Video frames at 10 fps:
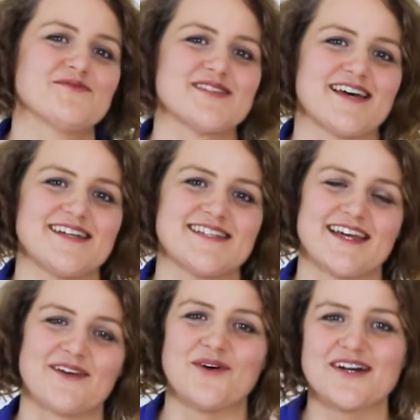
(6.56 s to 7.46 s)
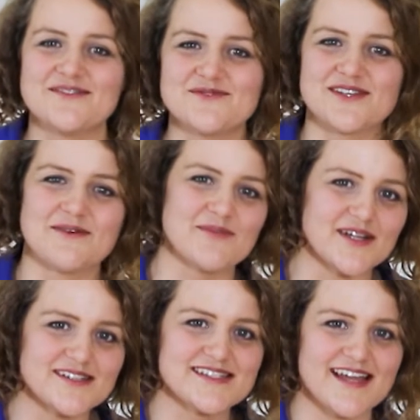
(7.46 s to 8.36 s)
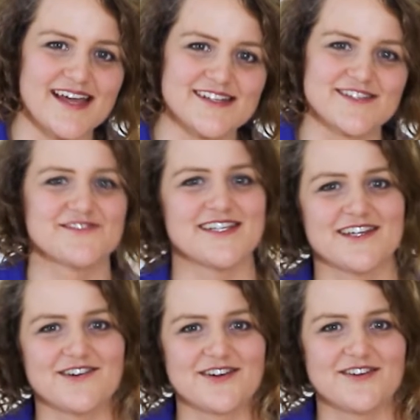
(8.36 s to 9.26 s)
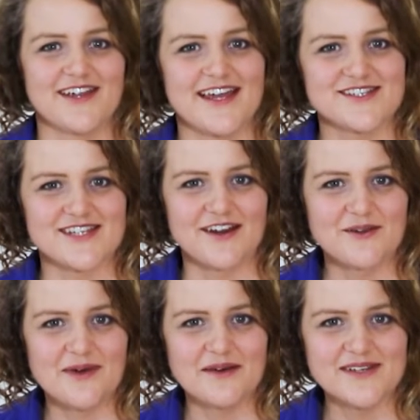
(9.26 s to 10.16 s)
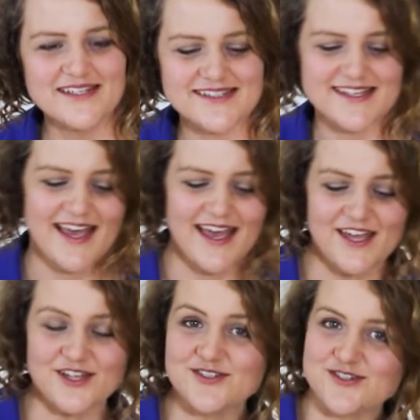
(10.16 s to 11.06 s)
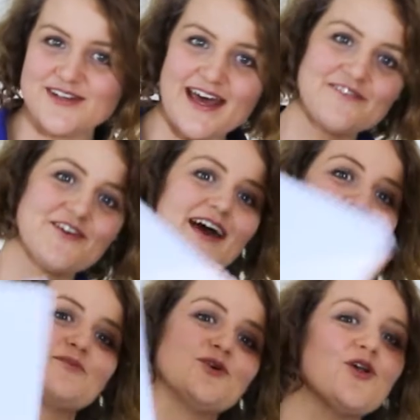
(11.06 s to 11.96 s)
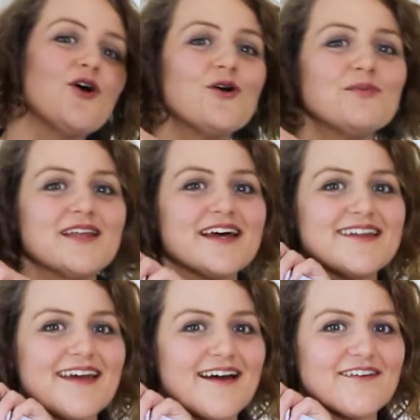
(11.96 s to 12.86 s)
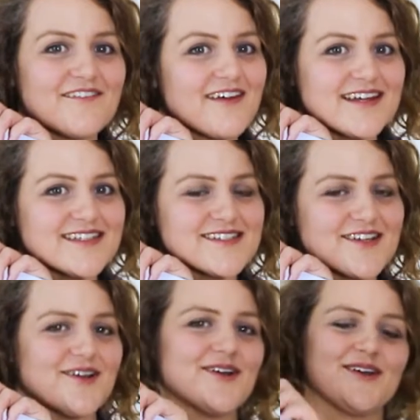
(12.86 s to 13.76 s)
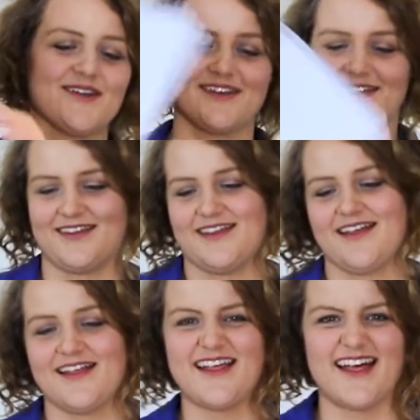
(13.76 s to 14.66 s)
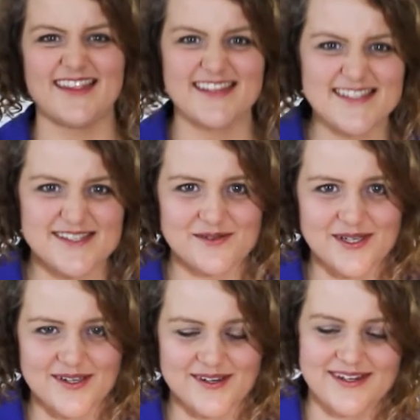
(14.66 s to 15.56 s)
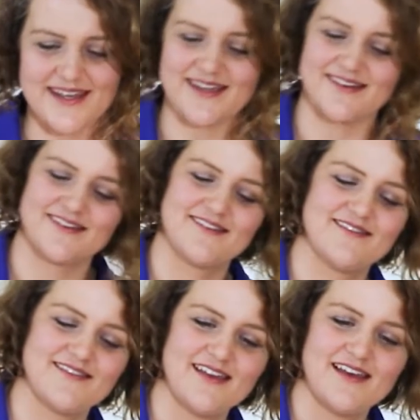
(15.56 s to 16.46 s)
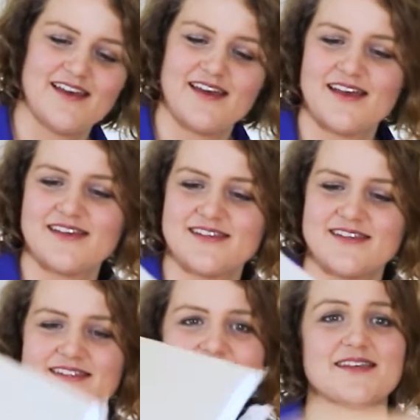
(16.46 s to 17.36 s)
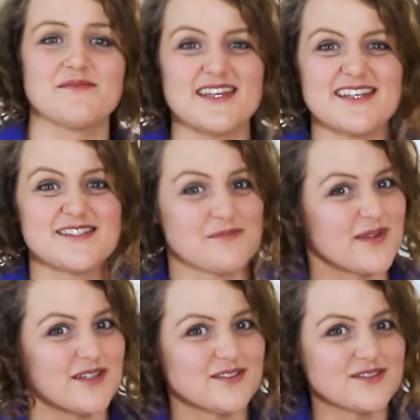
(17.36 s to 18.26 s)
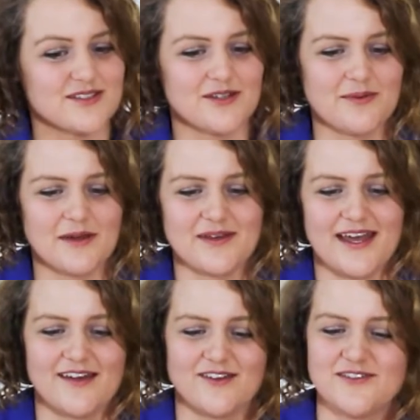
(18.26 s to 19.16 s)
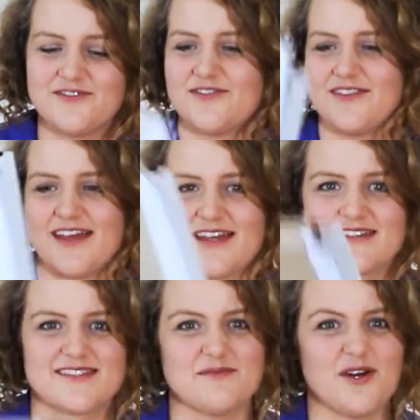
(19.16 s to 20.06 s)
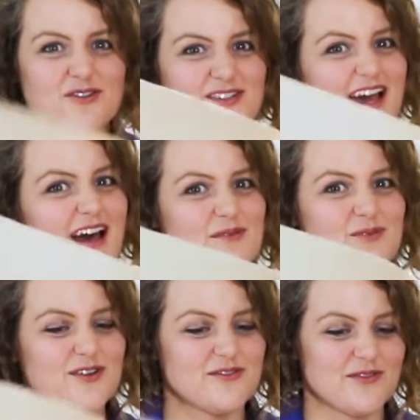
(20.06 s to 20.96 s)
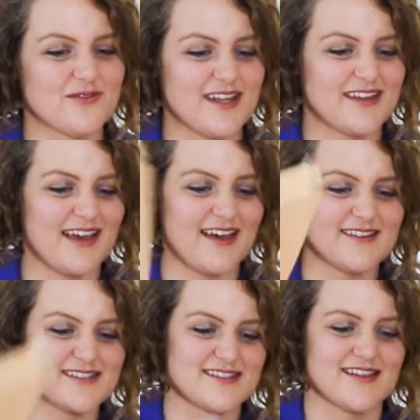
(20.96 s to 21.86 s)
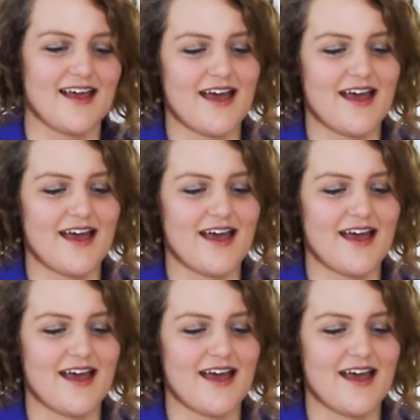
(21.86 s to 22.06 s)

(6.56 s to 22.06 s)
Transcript: from SciTech. Welcome to the build stage of Tinker and Create Shadow Puppets. You should have your animal all planned out, ready to go. And this is what you're gonna need. Something to build your puppet out of, like some old cardboard from around the house.